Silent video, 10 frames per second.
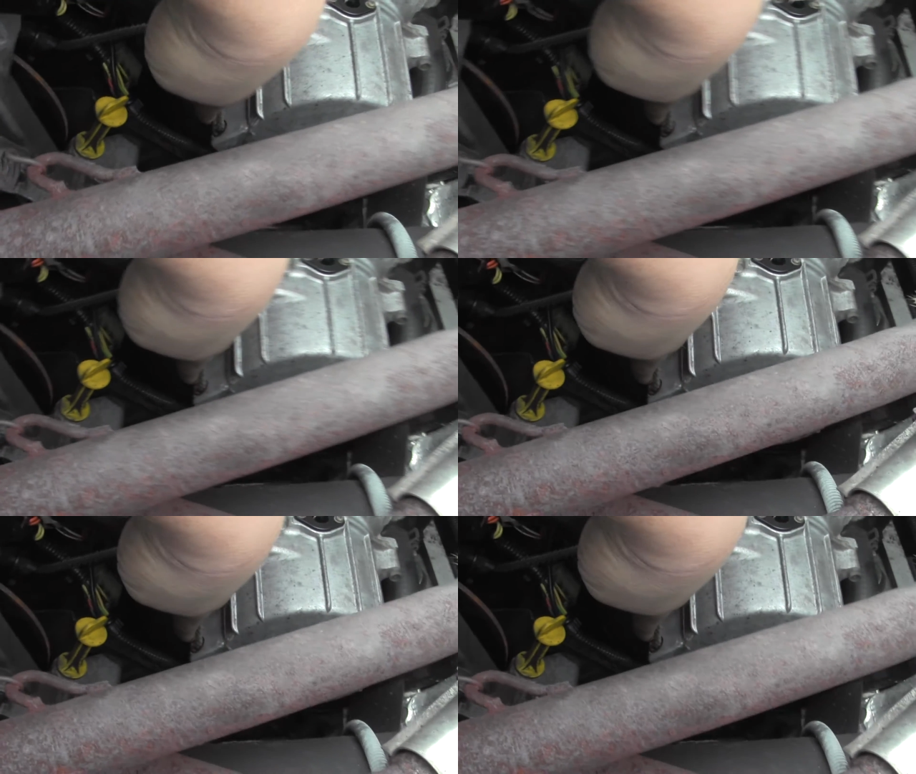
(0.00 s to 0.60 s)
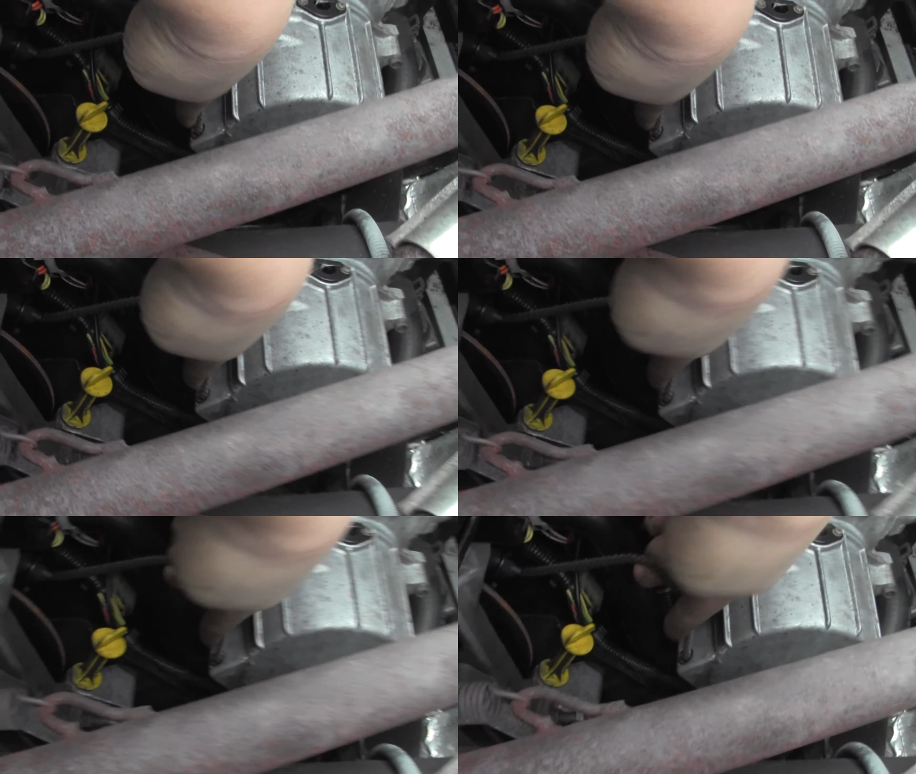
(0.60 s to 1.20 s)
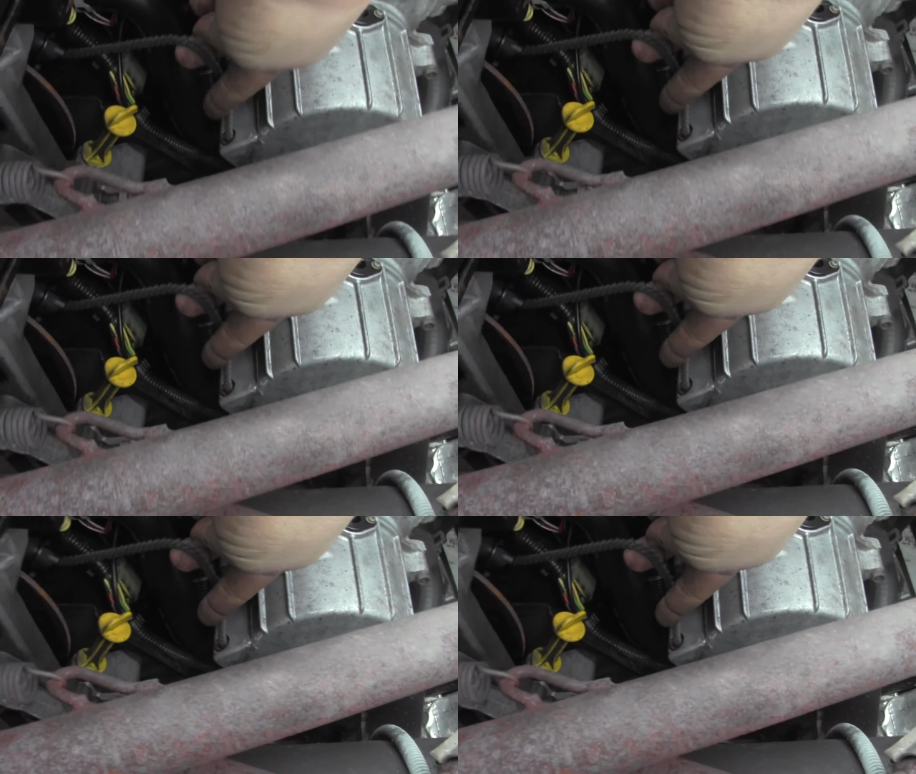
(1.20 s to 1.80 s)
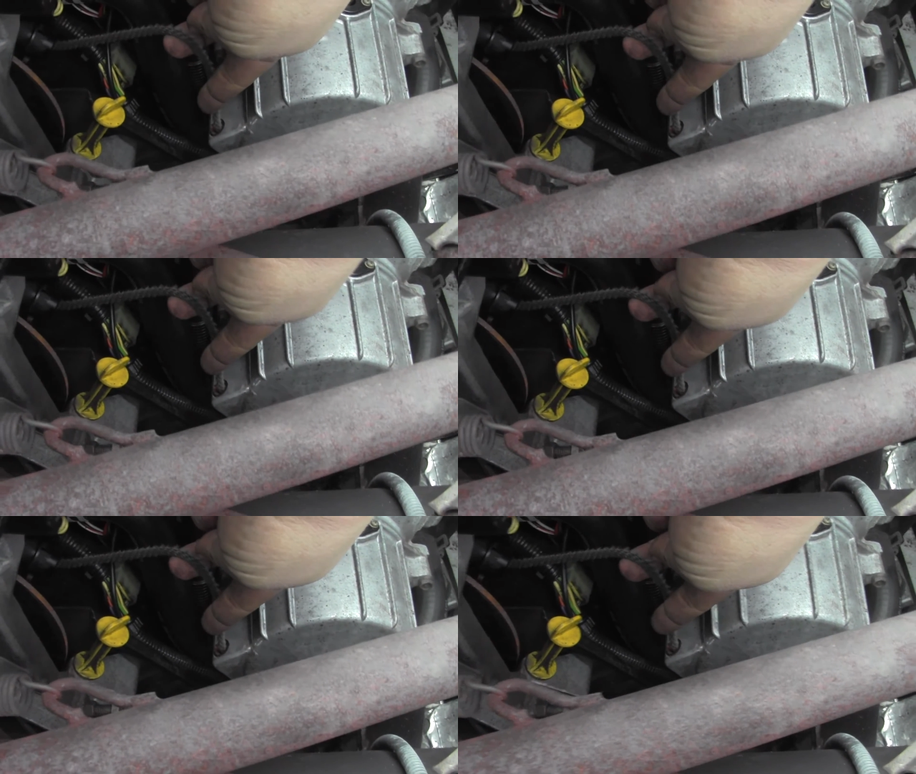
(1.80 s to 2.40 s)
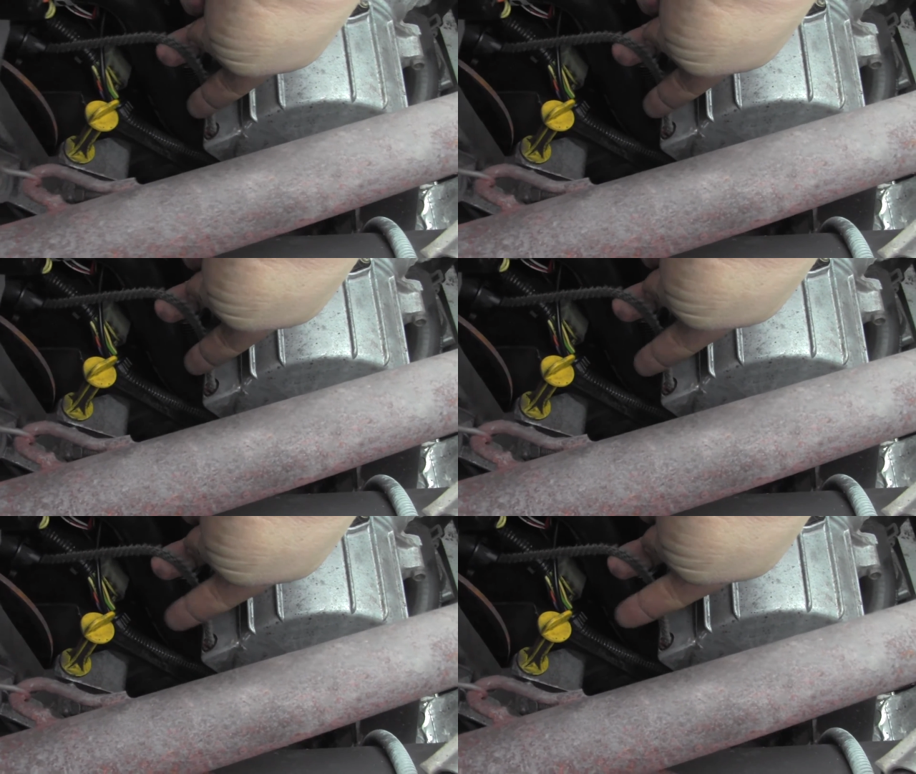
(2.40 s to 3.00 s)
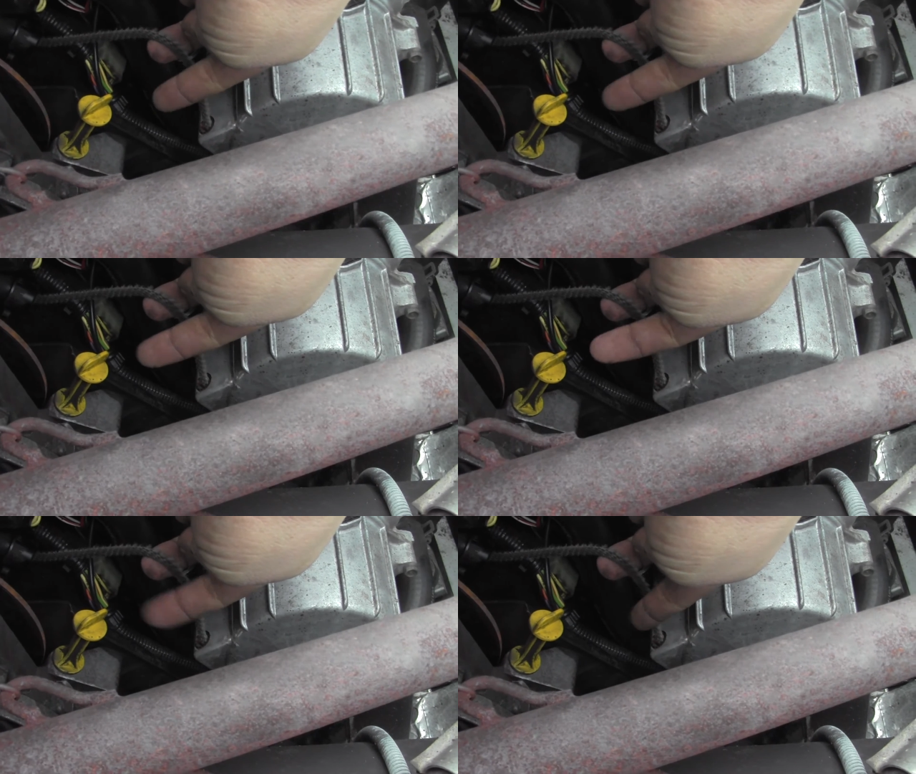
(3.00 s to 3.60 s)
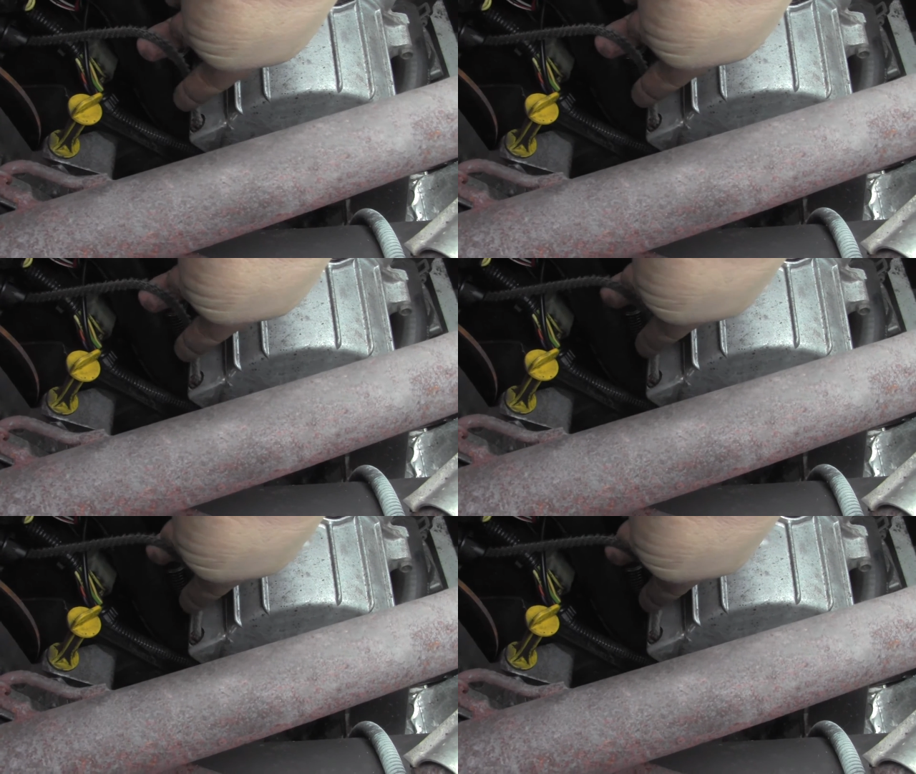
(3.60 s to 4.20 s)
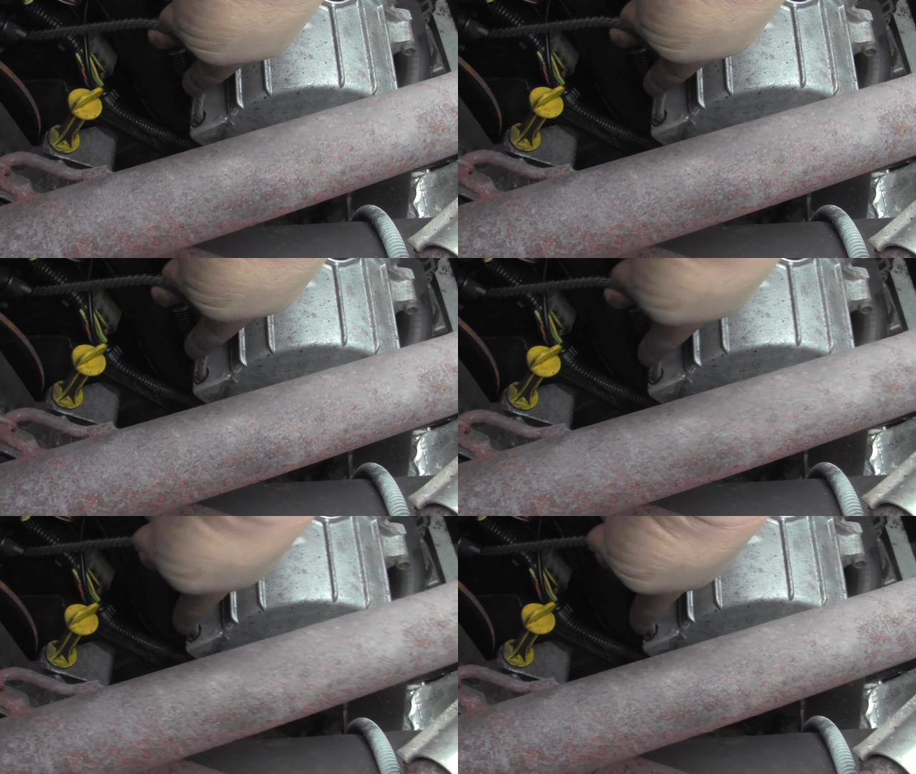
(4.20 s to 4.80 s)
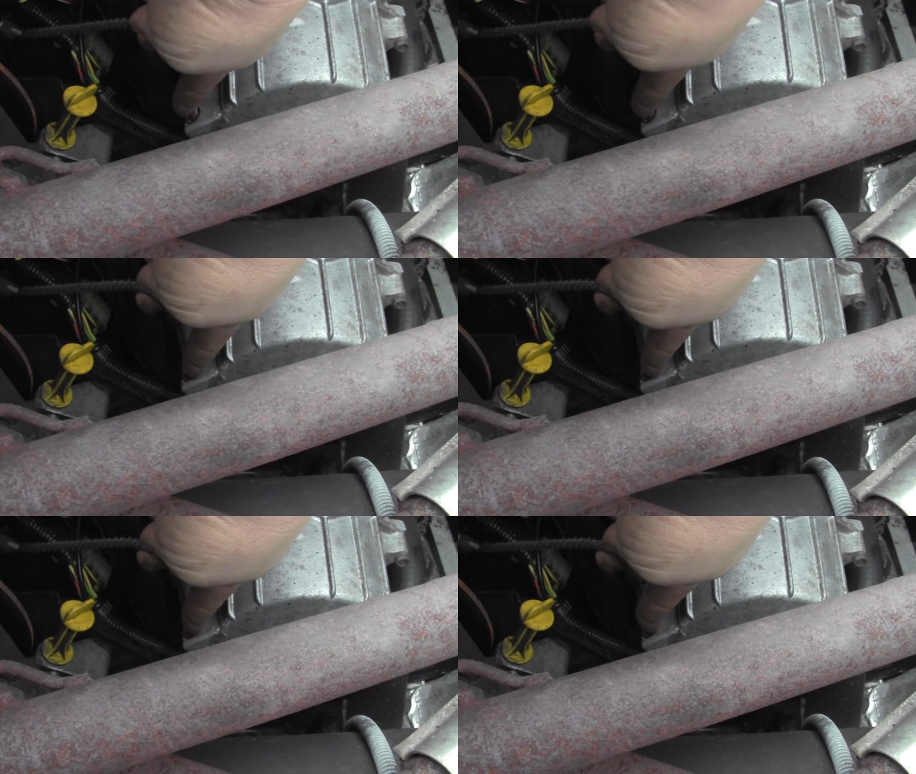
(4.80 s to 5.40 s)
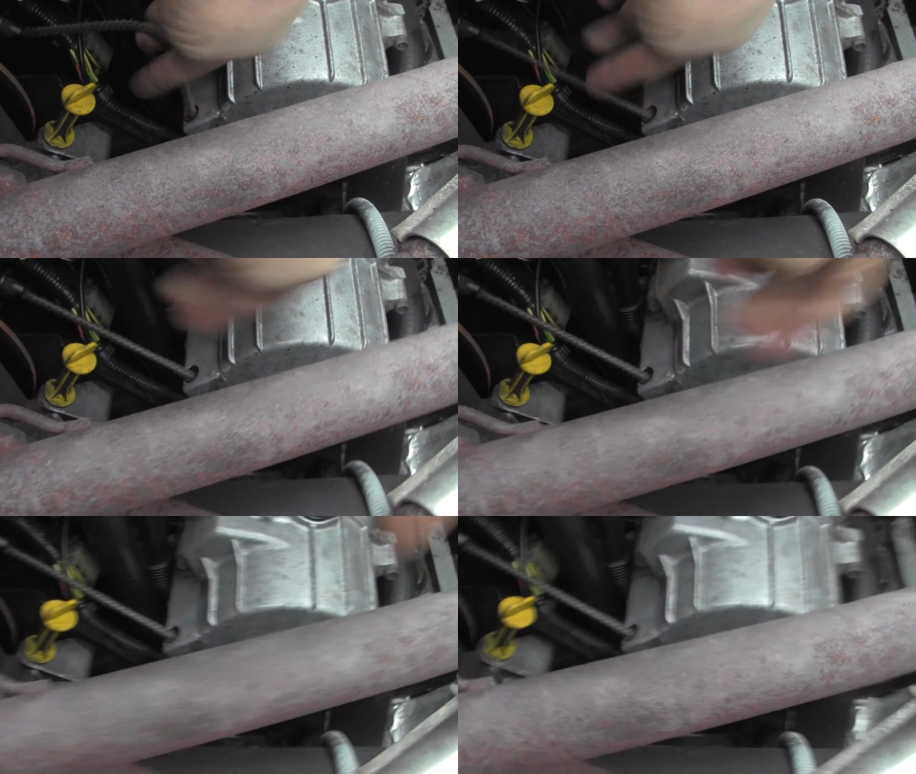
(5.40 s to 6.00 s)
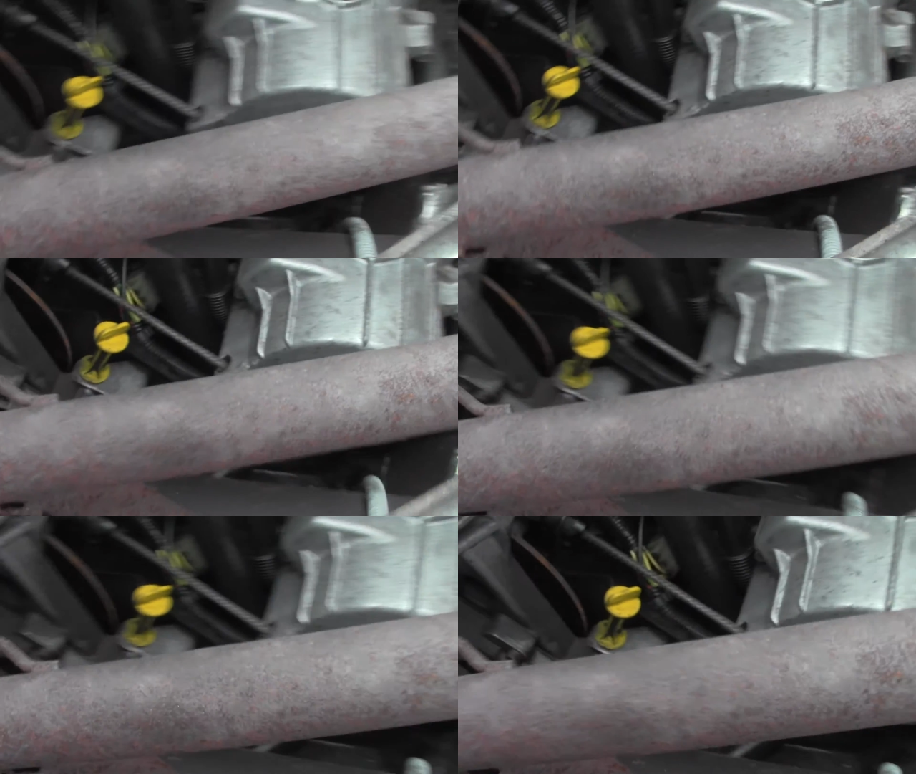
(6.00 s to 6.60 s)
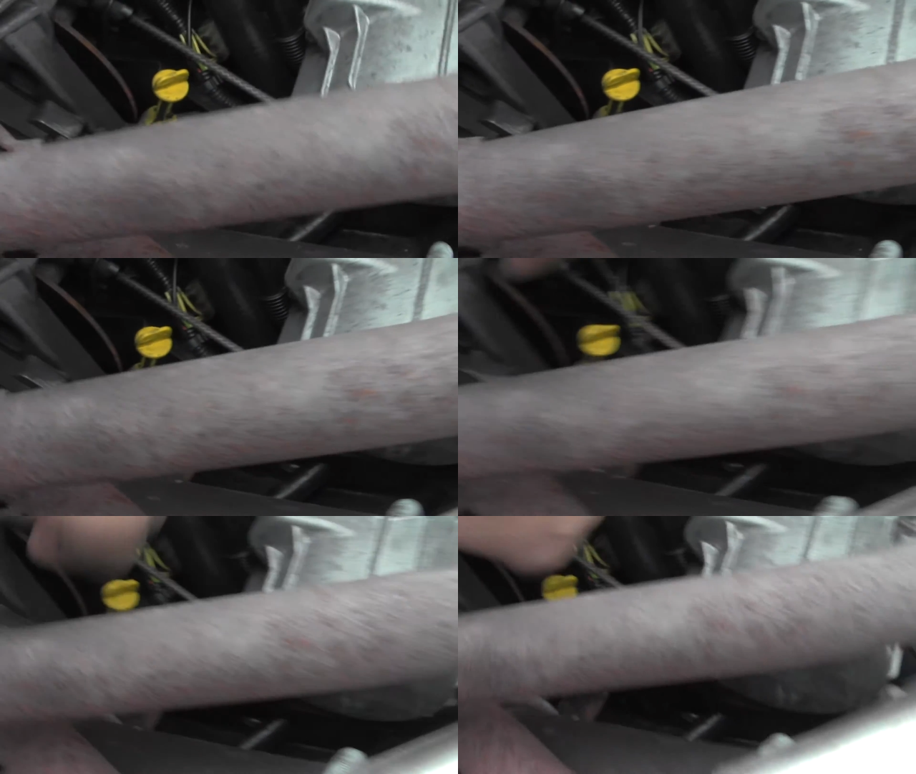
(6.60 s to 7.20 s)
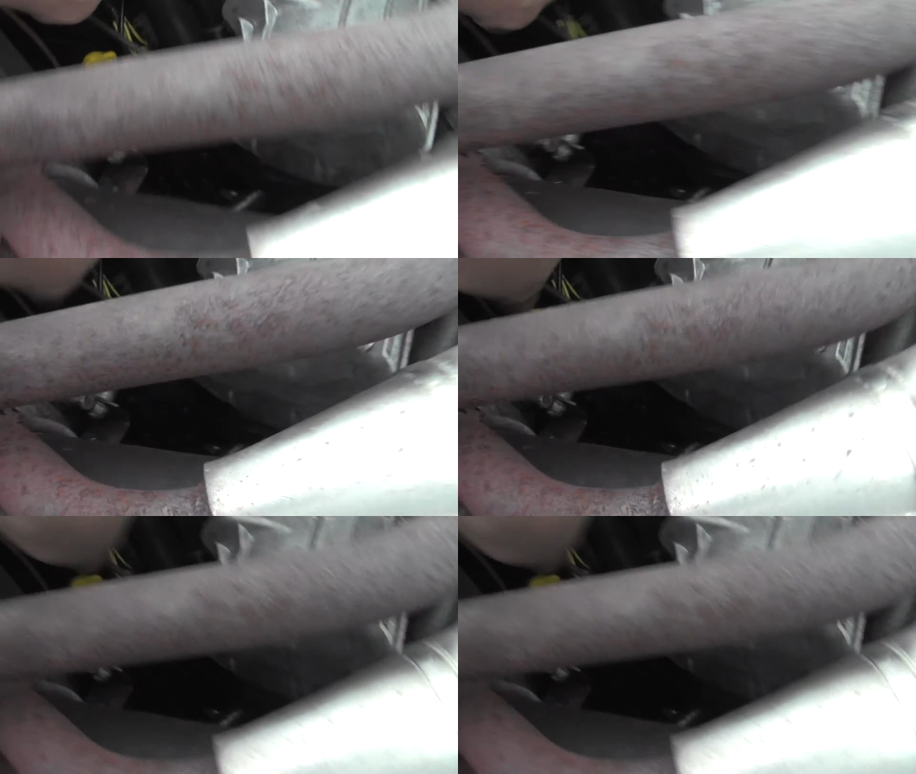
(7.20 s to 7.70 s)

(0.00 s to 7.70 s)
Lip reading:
No face is visible, so there are no lips to read.